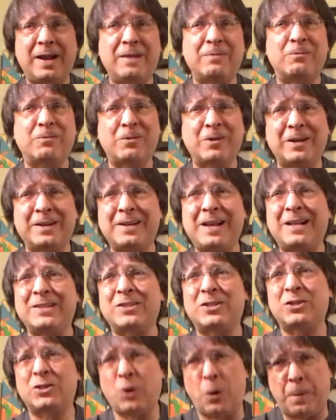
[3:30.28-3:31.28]
and it's really not
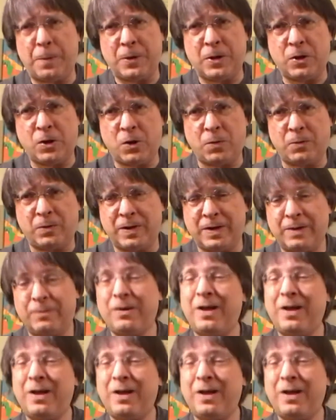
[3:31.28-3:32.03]
stupid humor.